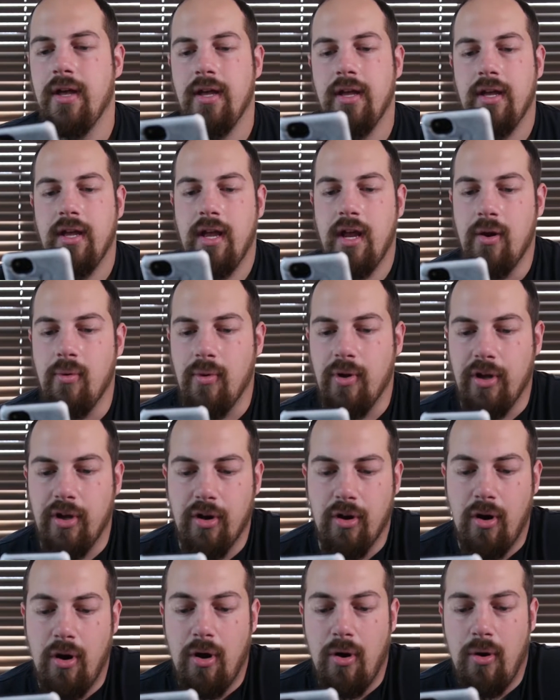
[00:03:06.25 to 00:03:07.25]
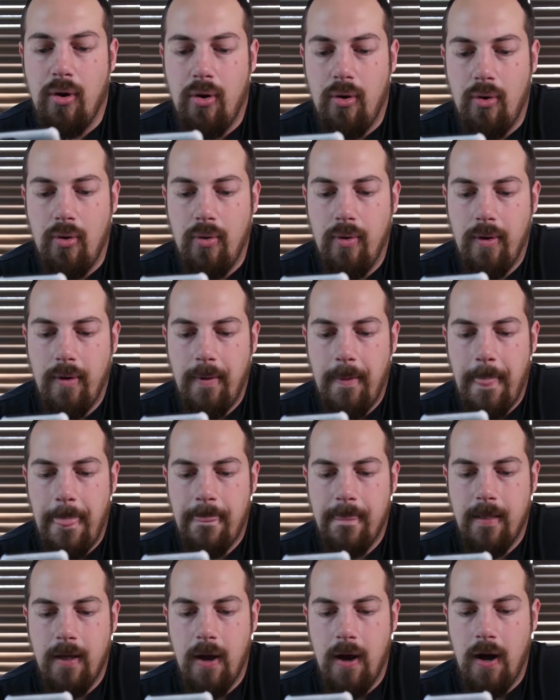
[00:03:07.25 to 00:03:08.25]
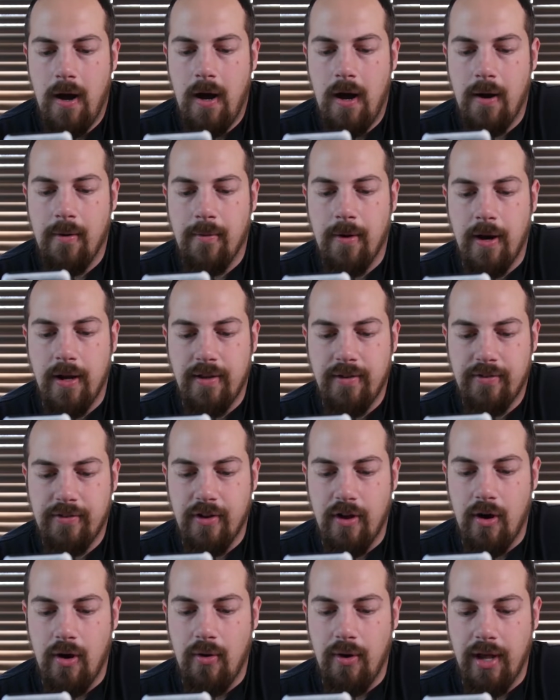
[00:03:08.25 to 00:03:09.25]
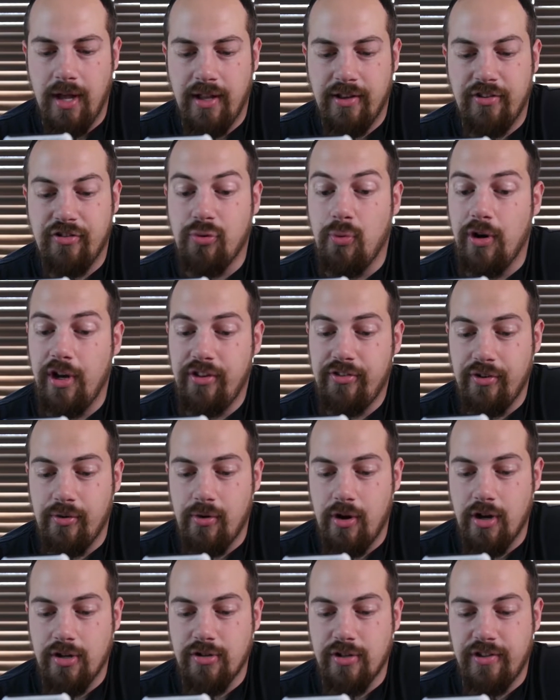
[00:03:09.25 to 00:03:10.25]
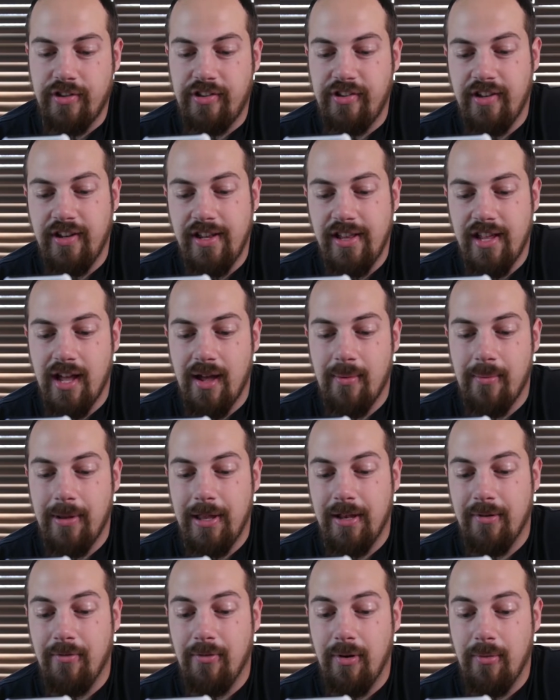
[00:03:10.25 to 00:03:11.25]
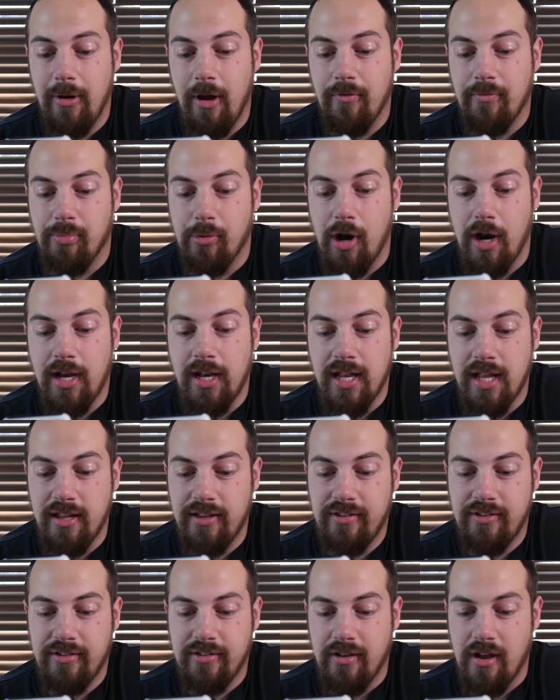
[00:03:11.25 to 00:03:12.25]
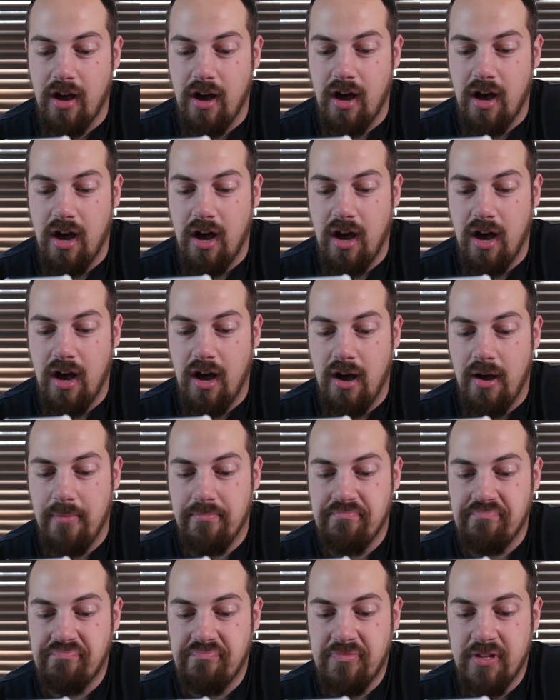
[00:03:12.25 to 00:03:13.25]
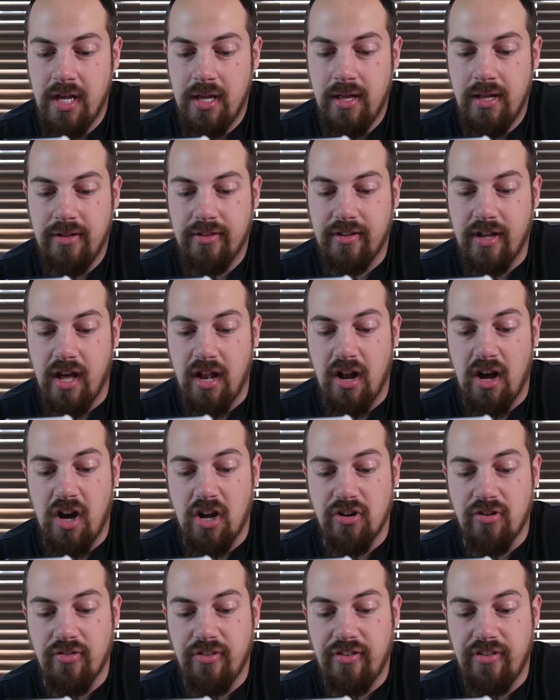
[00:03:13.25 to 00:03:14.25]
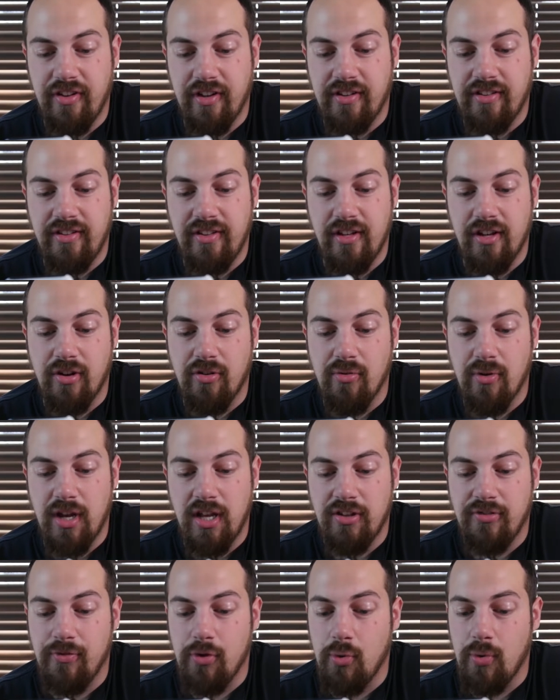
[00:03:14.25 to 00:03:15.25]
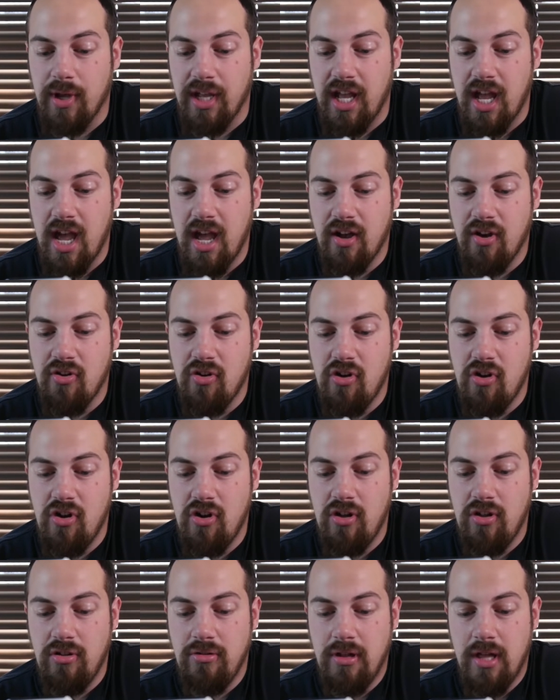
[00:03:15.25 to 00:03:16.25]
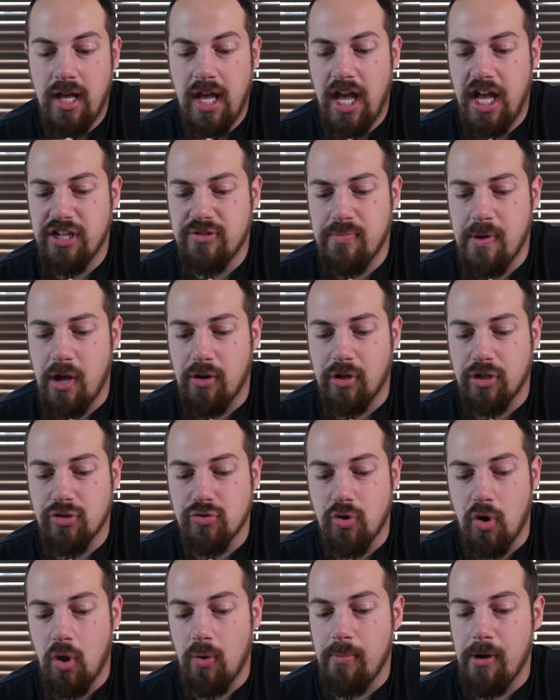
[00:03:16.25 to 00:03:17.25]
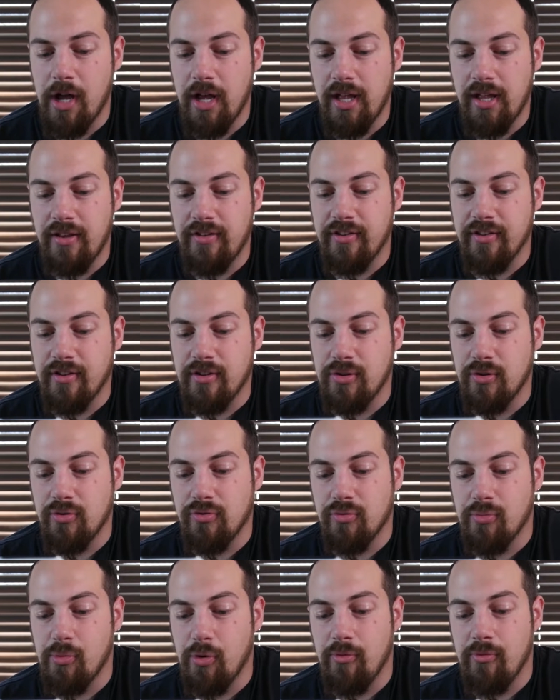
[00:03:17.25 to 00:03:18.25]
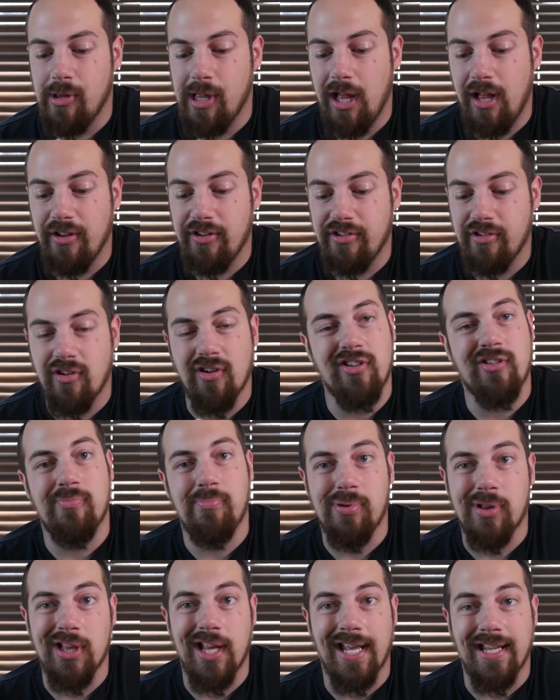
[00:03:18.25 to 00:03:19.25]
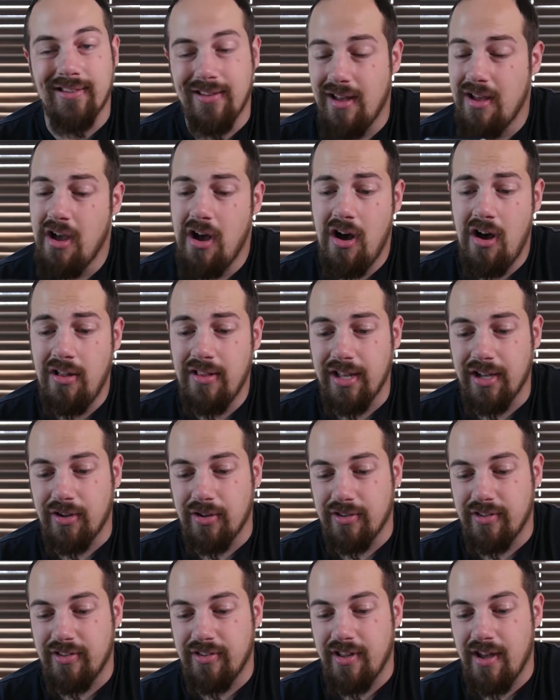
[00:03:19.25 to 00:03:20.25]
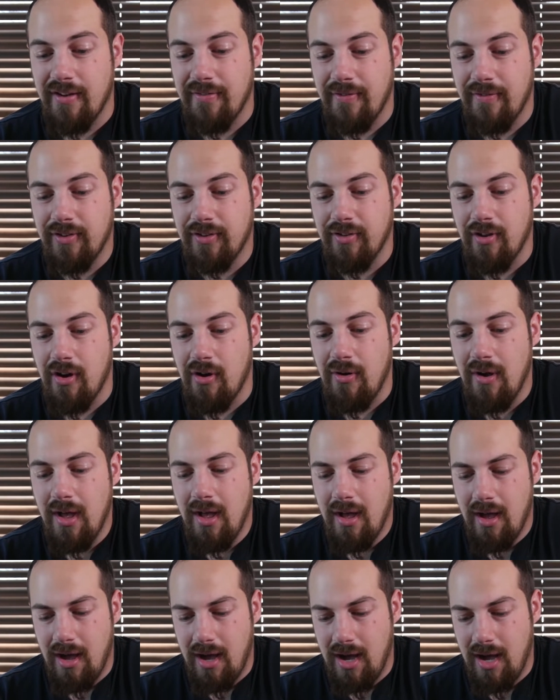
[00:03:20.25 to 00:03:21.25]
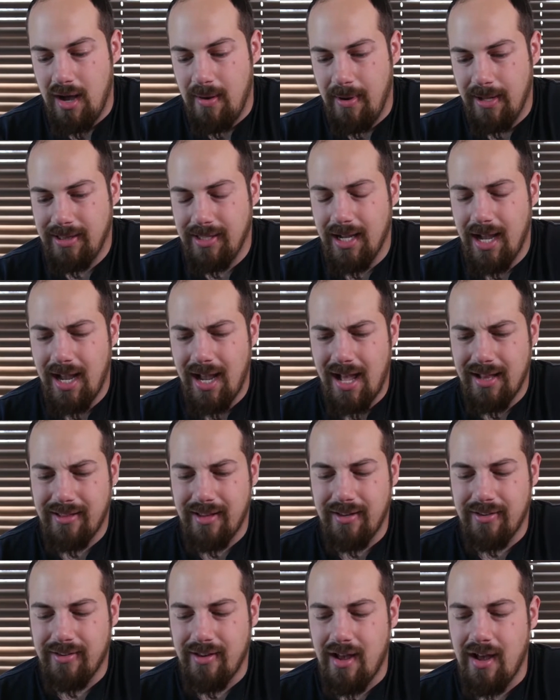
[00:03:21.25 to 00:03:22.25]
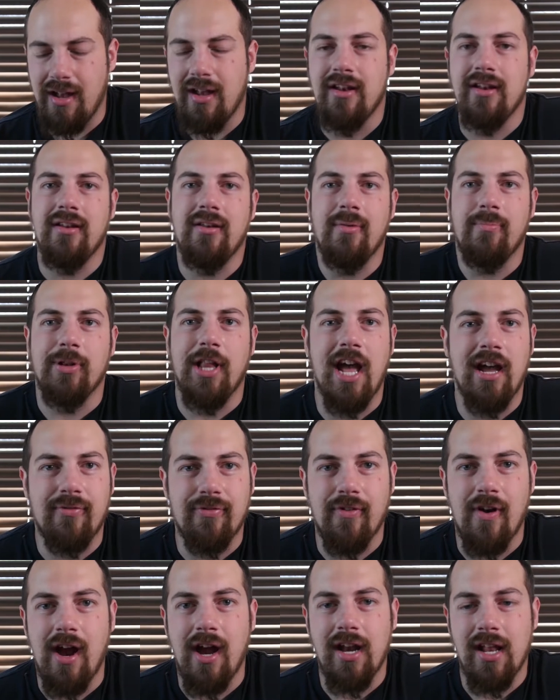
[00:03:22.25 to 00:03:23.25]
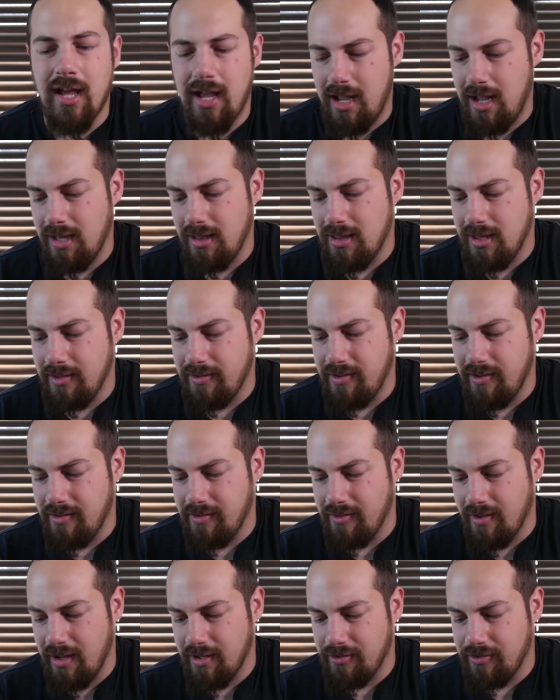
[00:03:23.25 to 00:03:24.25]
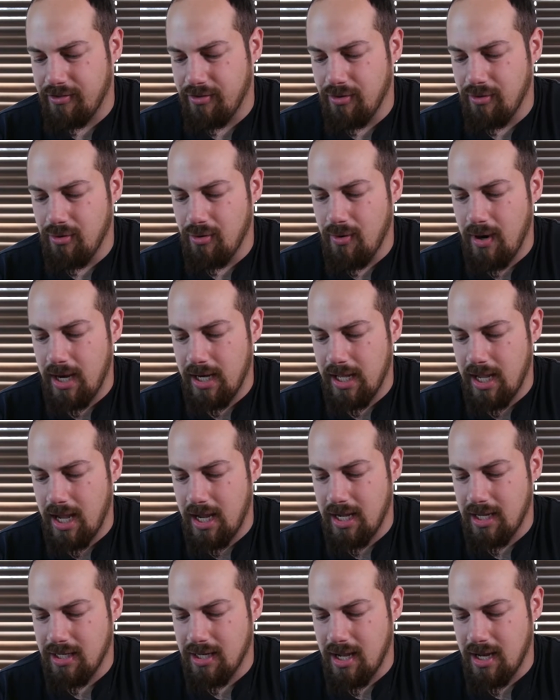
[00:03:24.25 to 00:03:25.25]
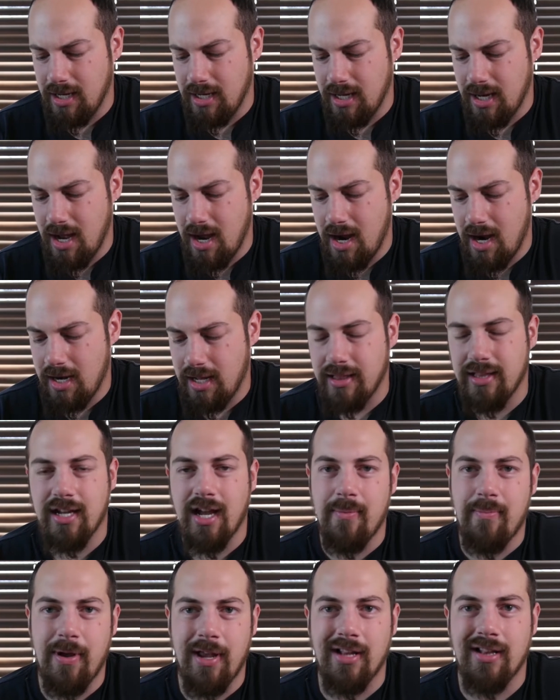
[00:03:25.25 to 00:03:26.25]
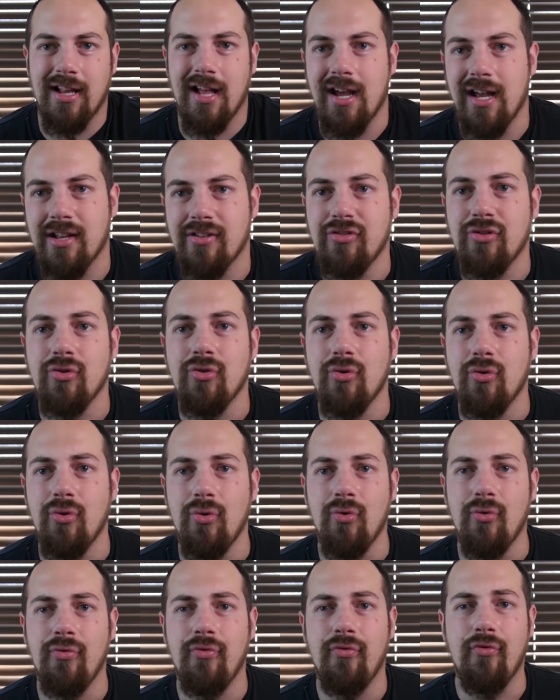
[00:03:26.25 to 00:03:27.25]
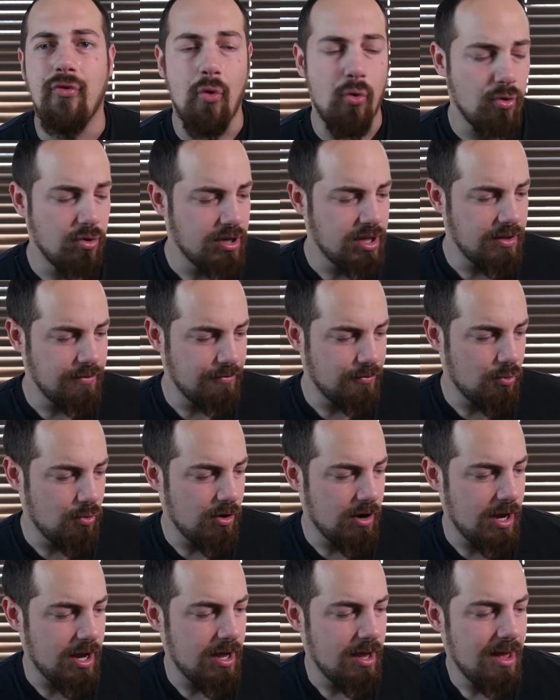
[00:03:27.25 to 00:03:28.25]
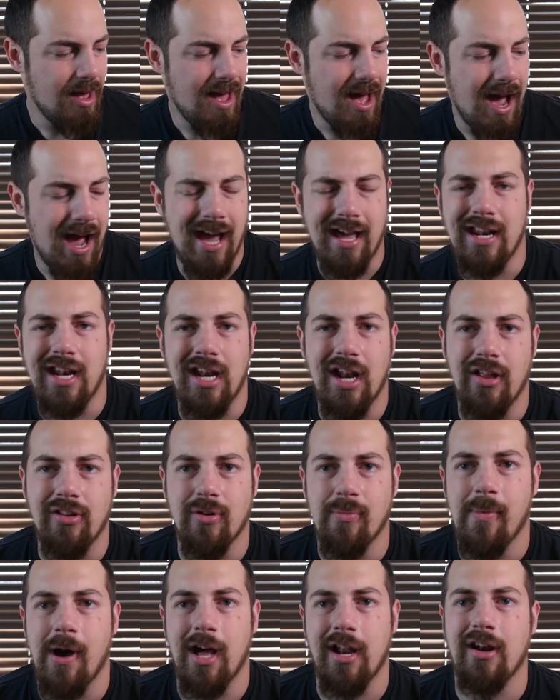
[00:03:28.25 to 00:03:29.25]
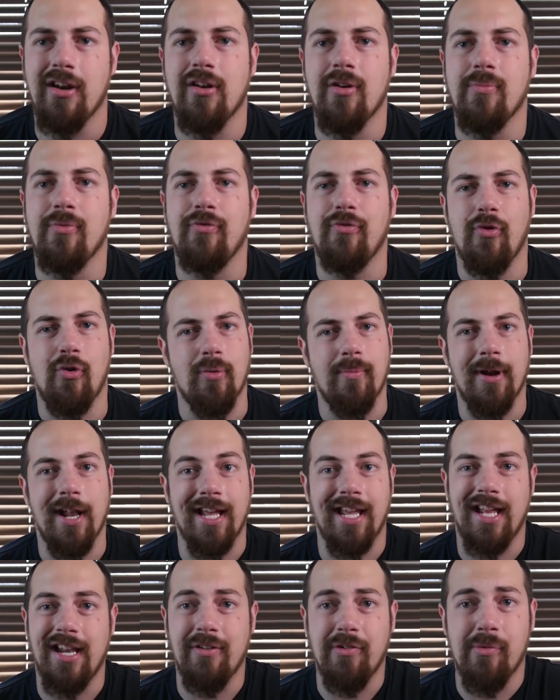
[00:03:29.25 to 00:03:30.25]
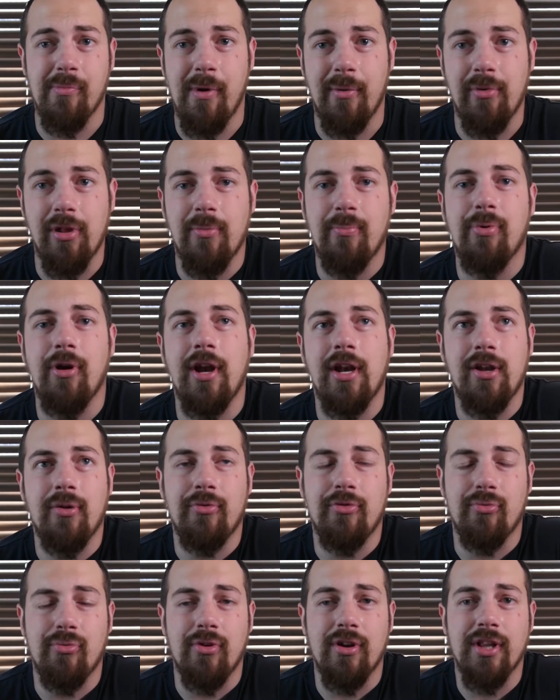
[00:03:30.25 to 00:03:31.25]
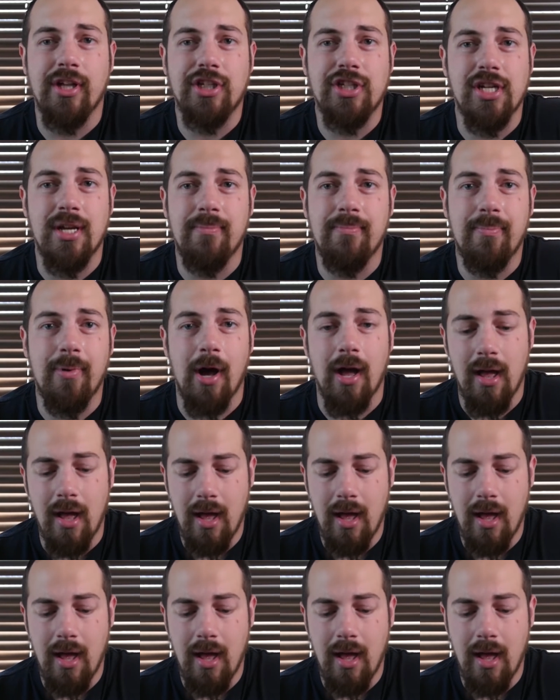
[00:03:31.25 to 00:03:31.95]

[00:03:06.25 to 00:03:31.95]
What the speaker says: Here we go. All right, so it's 2200 CDM of brightness. It's got 160 degrees viewing angle, edge mount control buttons, includes removable L series plate, all that good stuff. So I think I got this on Black Friday. This is like $288.99. I think I paid like $240 for it. I had another monitor before, but I can't even remember the brand. It was really cheap, but